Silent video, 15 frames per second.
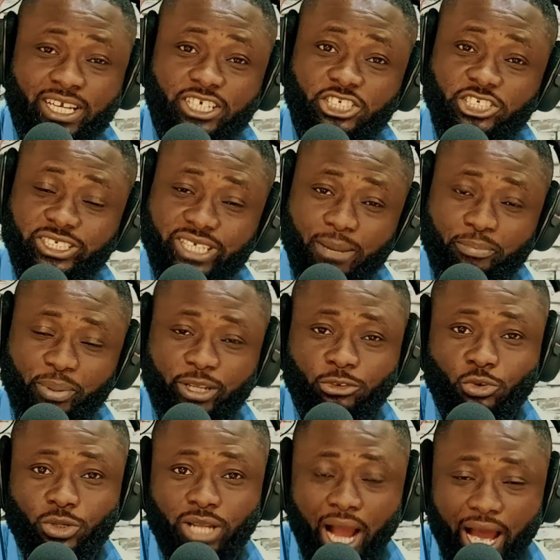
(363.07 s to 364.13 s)
ship it
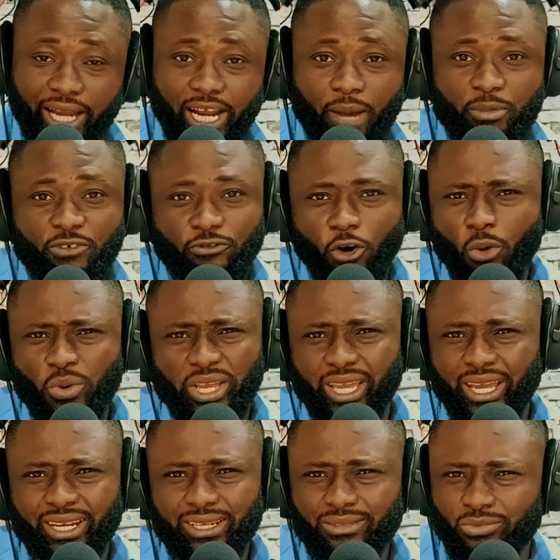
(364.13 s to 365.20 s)
to Ghana before we
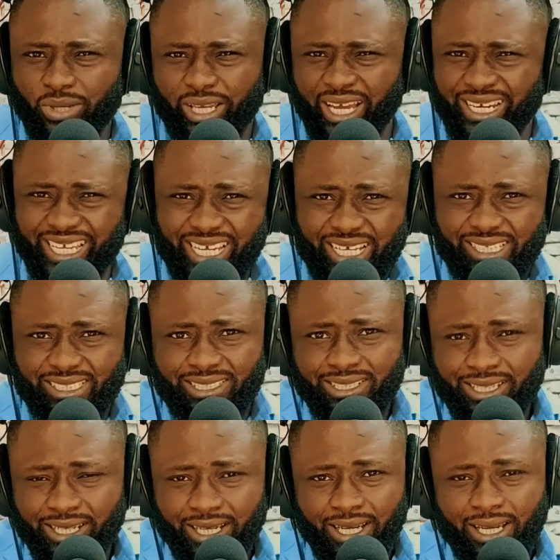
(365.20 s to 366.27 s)
can eat.
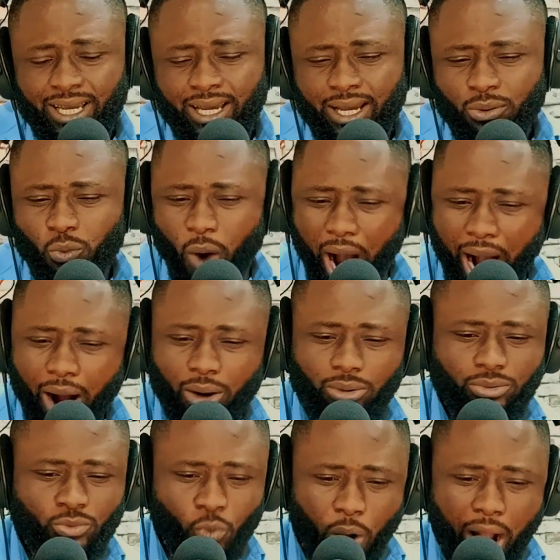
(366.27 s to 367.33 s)

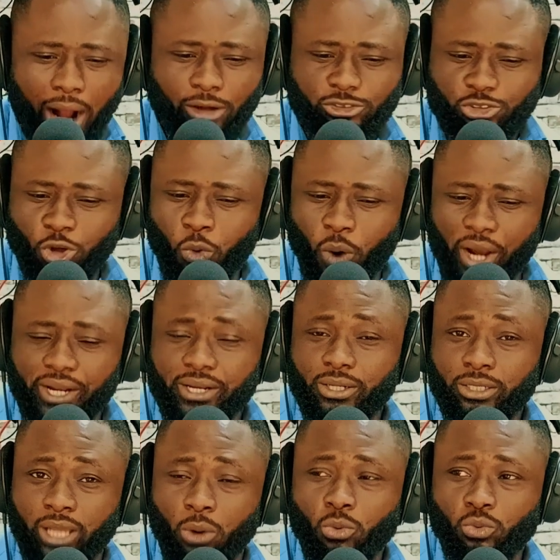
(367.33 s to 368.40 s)
Wow, wow. So when
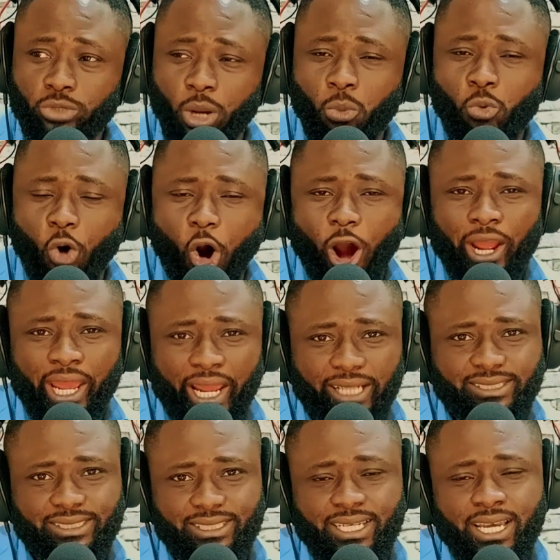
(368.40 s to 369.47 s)
the war
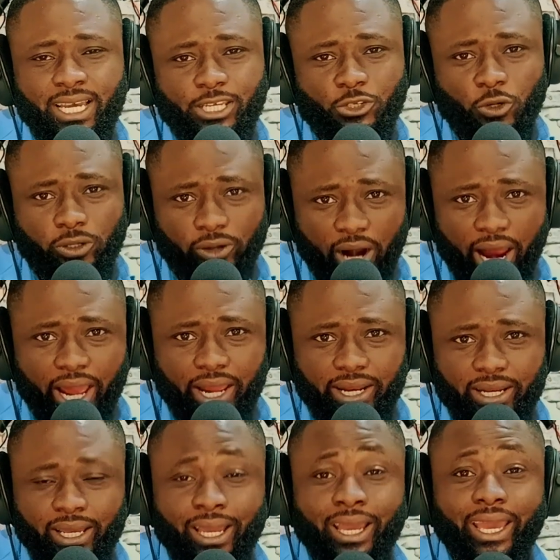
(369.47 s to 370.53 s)
hit
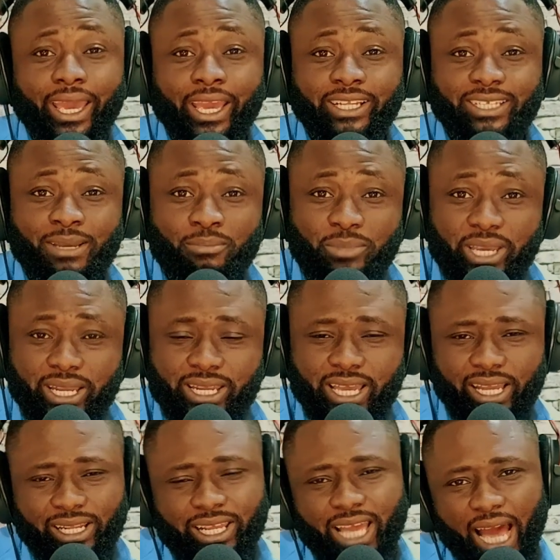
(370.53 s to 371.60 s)
Ukraine, it
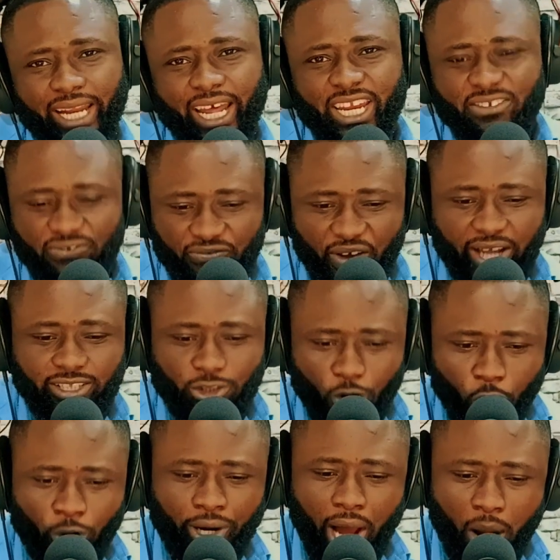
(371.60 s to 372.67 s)
immediately had an effect
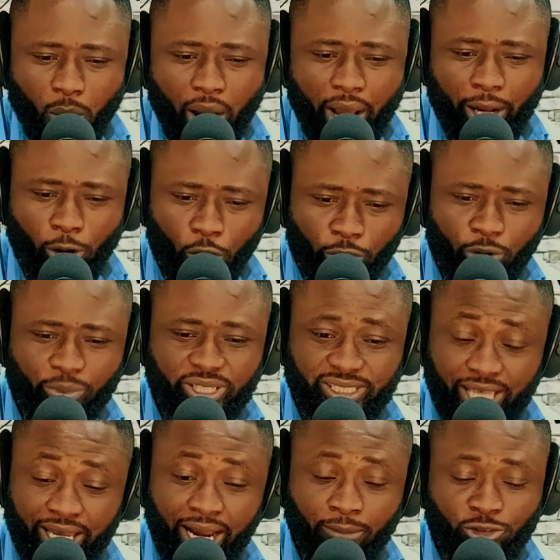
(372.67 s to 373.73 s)
on our economies.
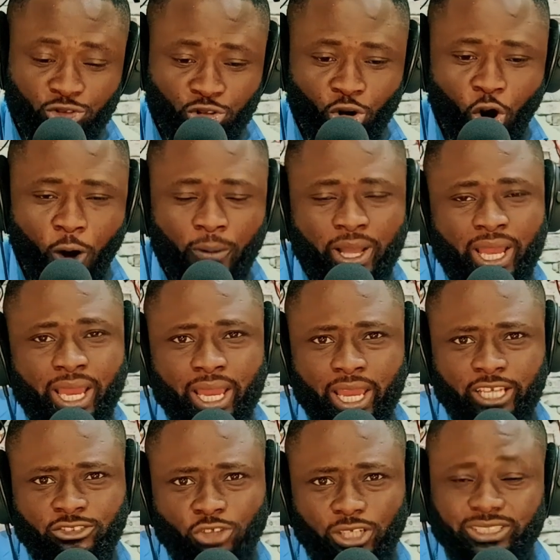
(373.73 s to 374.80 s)
And I'm sure
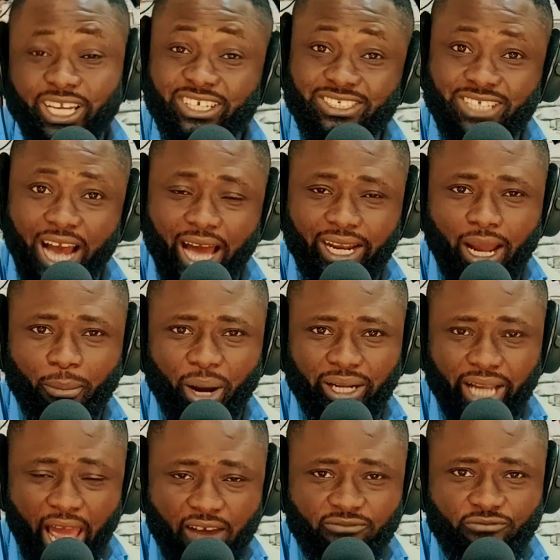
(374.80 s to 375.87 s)
it's not just Ghana,
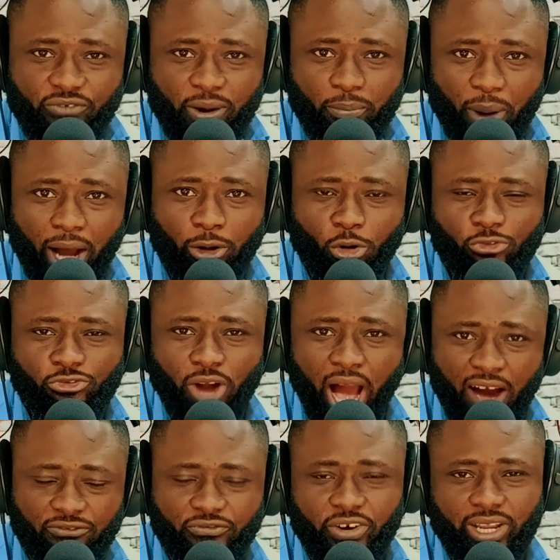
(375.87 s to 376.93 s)
but every part of
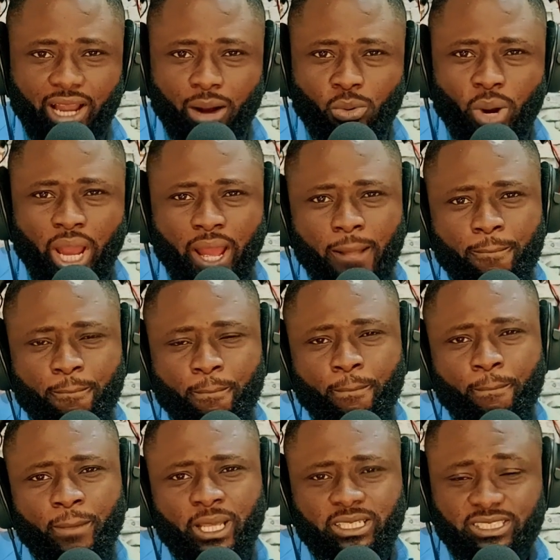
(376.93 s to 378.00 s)
Africa where
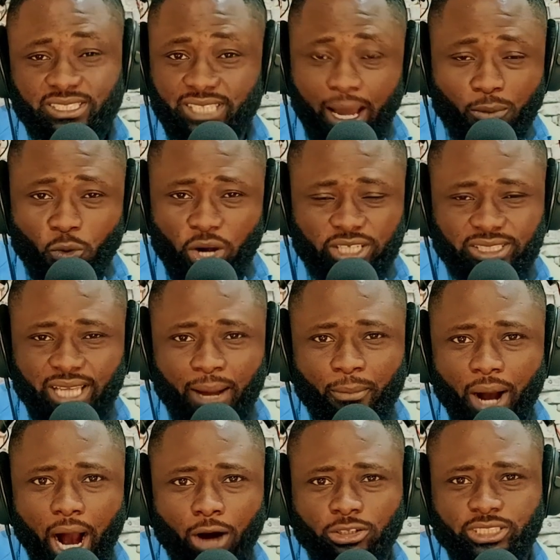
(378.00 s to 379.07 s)
some way,
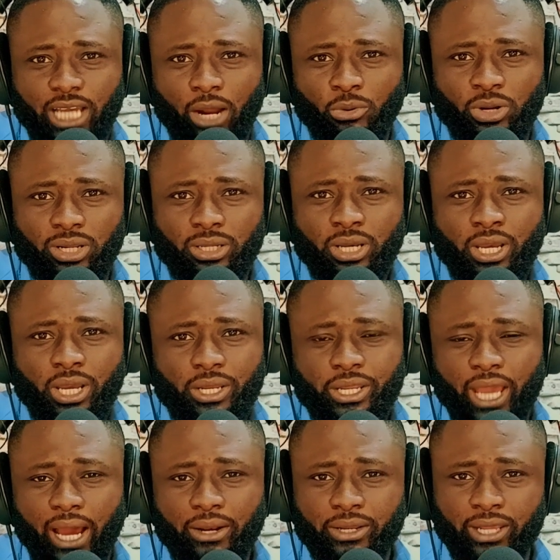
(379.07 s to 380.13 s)
somehow, they
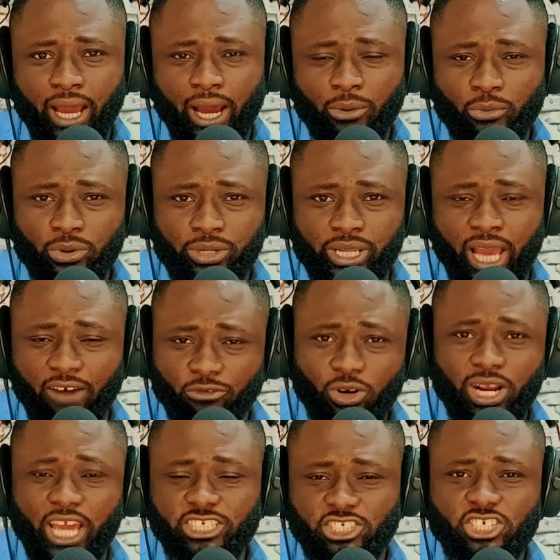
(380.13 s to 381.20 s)
have
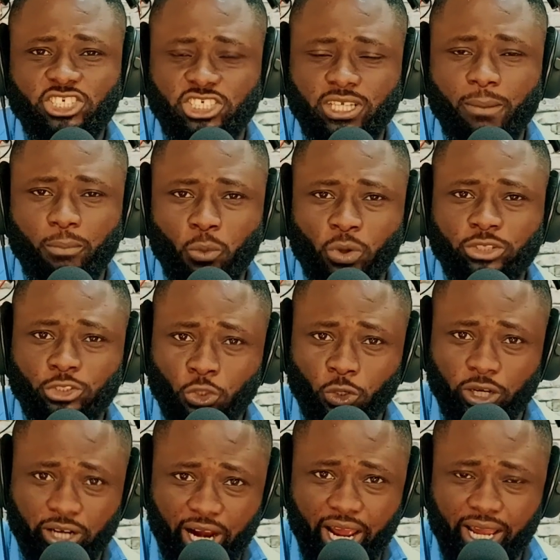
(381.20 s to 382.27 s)
relationship with
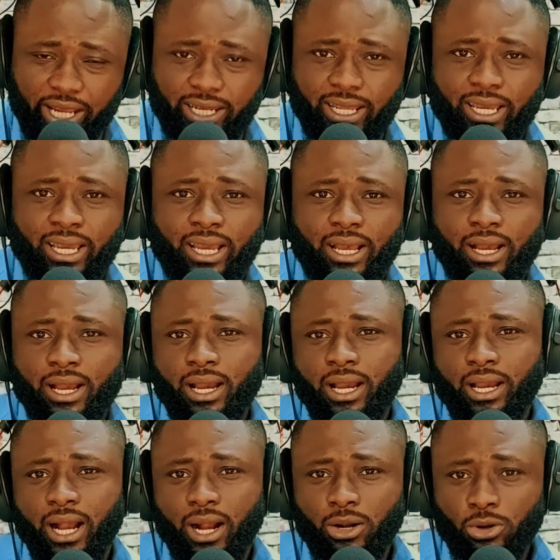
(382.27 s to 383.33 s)
Ukraine
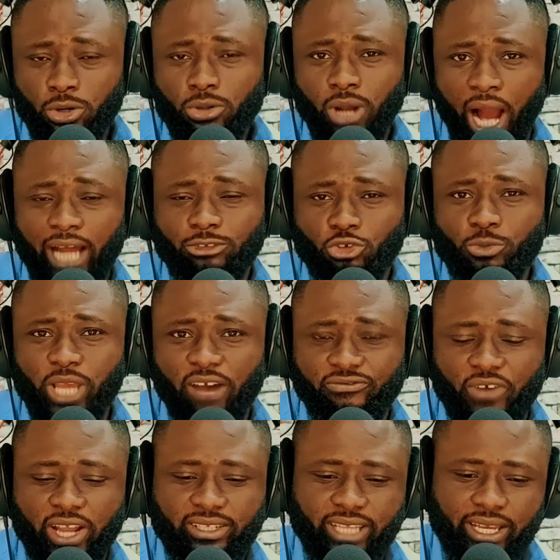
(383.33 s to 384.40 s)
had to be
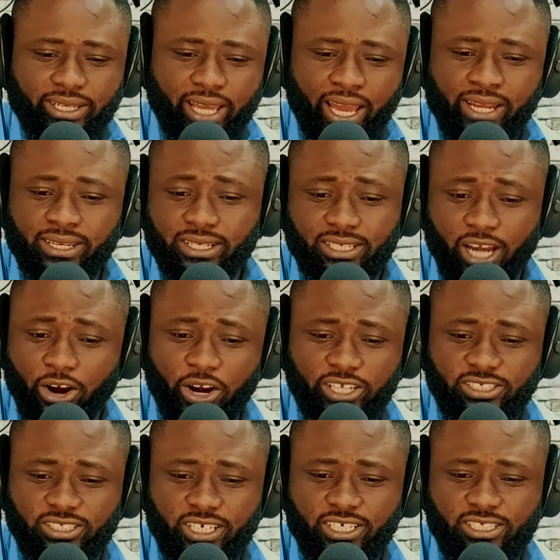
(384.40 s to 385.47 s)
affected. And
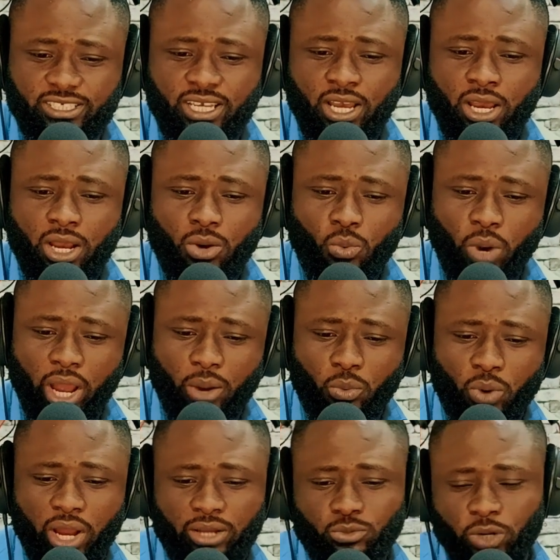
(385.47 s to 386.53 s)
currencies
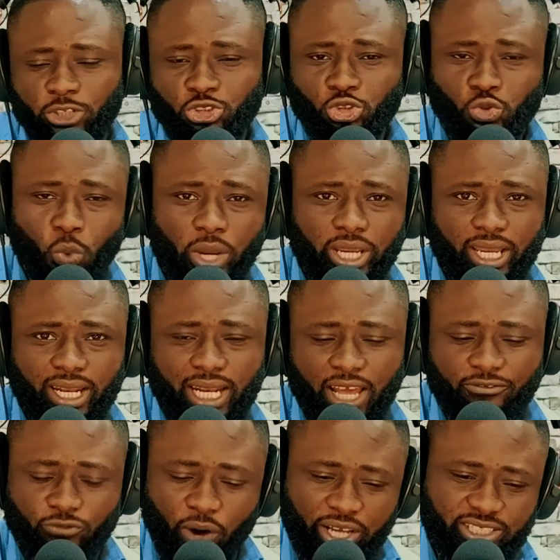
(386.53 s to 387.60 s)
were swinging
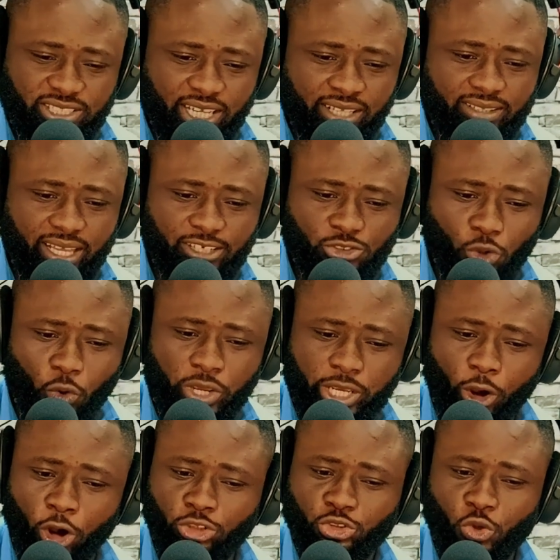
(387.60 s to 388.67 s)
left, right, center. So he
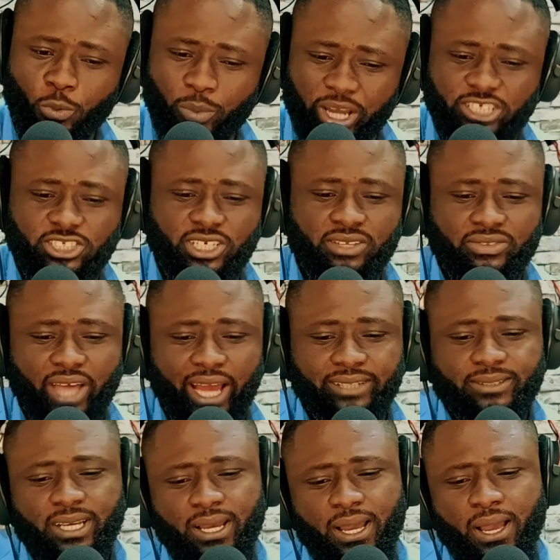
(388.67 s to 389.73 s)
also mentioned
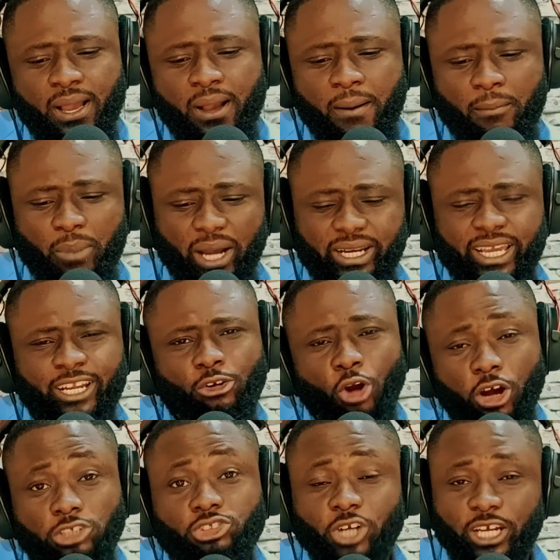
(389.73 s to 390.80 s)
that. But in
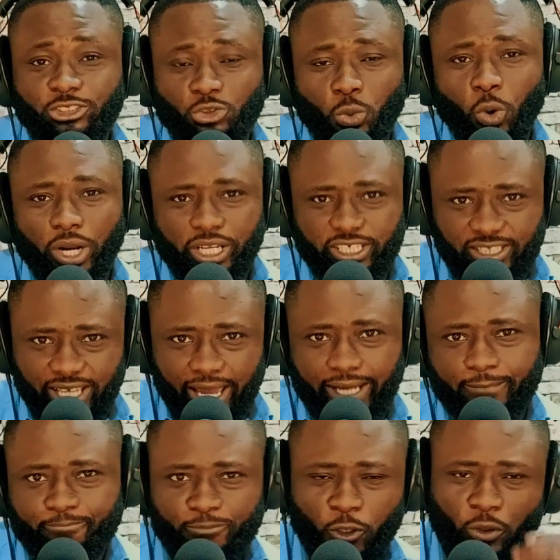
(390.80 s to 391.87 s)
contrast to what he said,
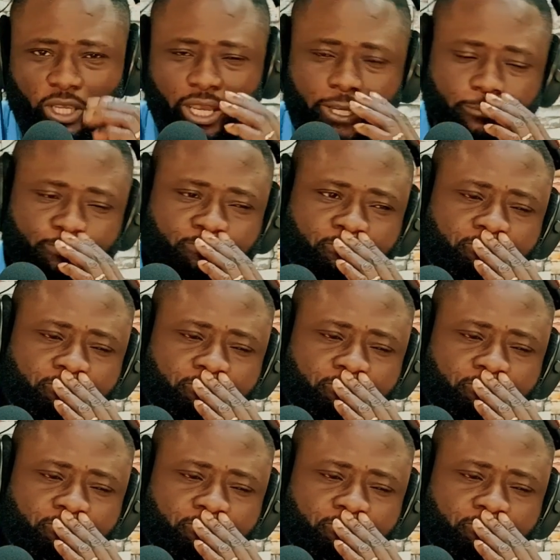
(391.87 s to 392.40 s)
okay,